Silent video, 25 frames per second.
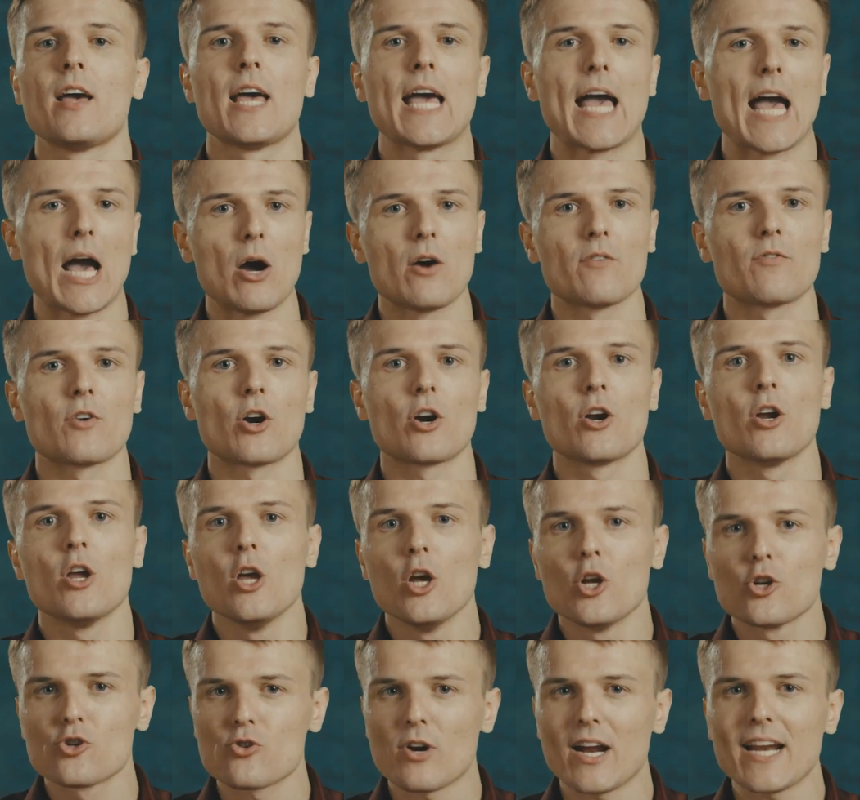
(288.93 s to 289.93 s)
However,
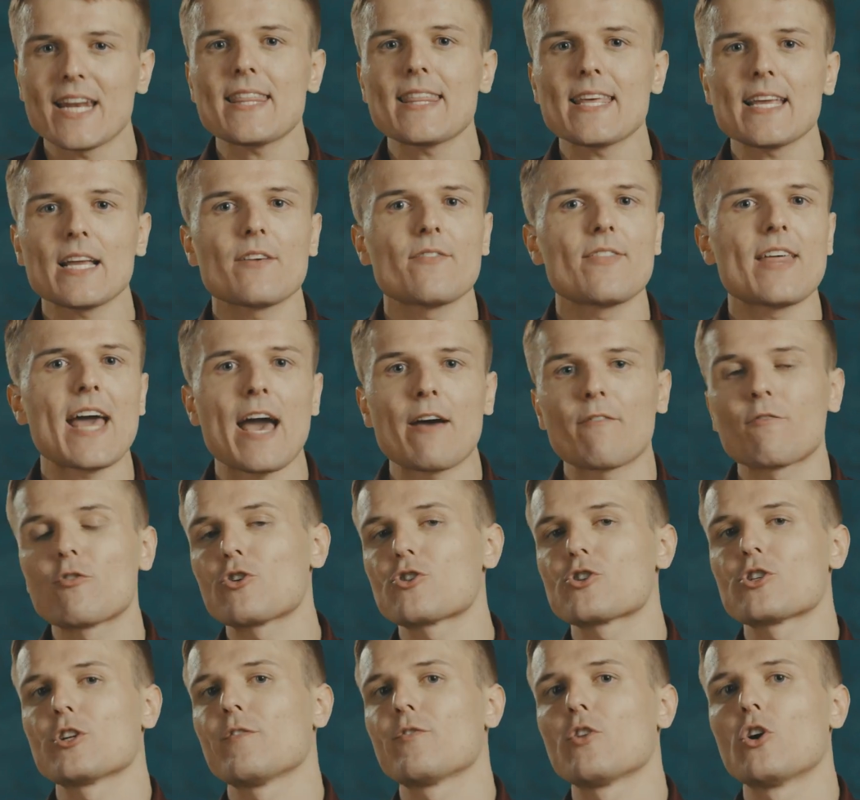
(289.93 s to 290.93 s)
try to think of that
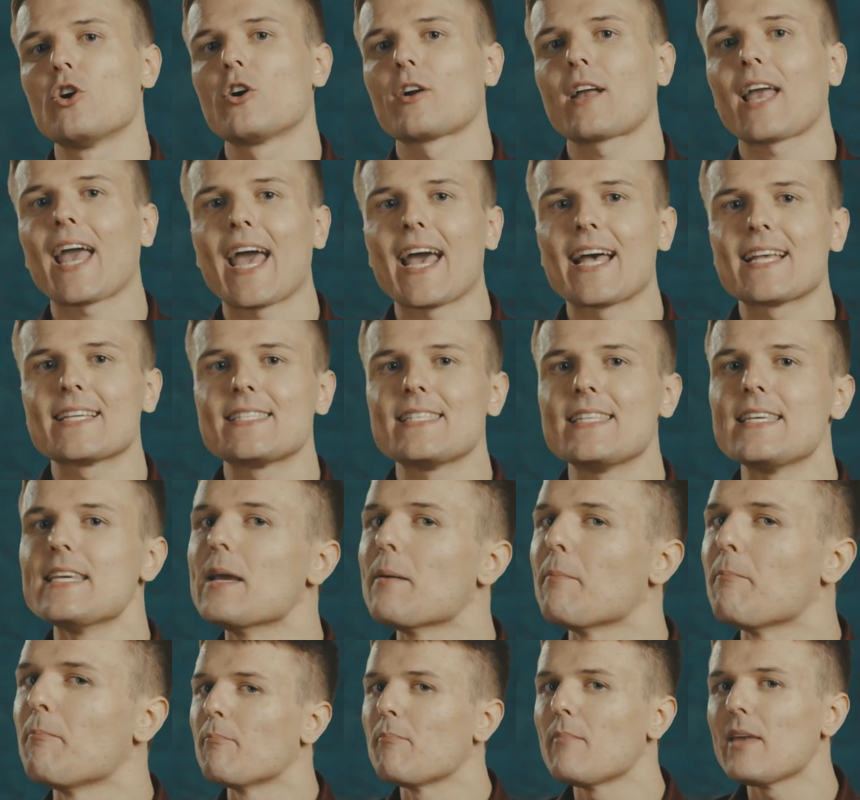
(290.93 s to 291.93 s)
version of the hook as
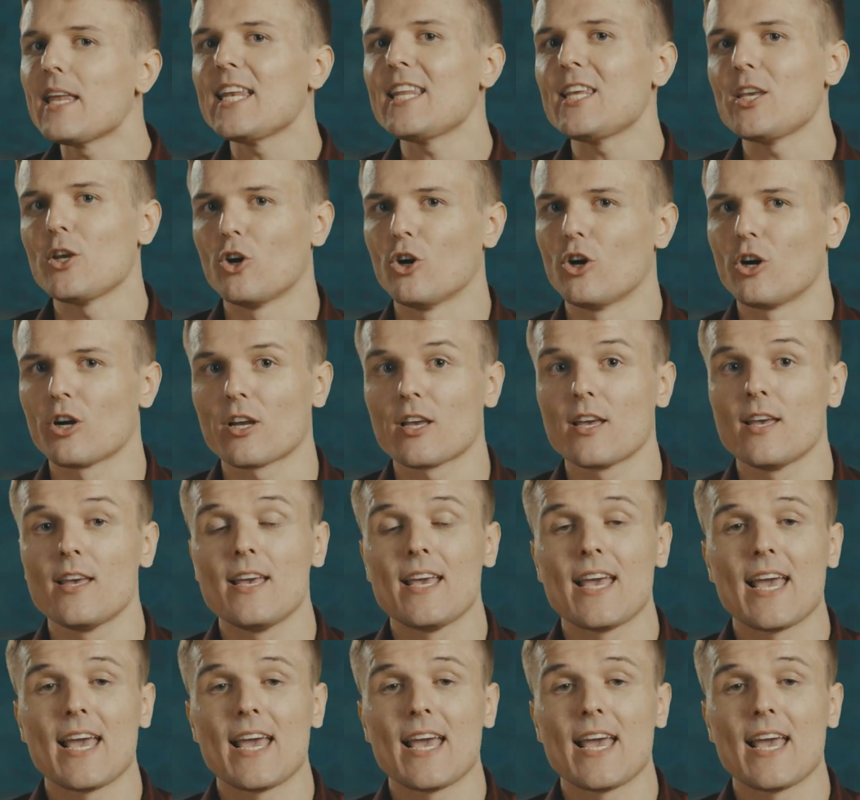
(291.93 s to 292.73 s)
the mini hook,